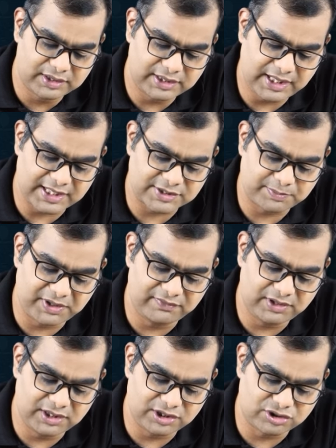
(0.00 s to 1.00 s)
the
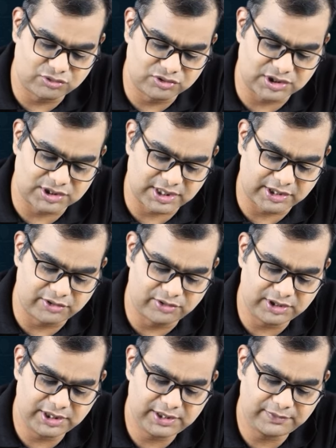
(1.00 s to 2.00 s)
SPV issues a
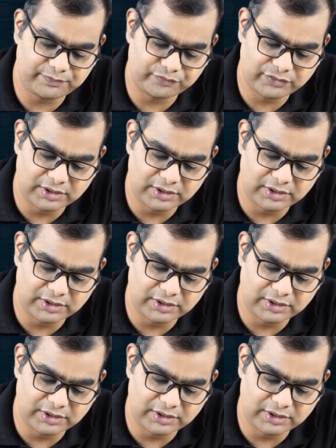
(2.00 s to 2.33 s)
security,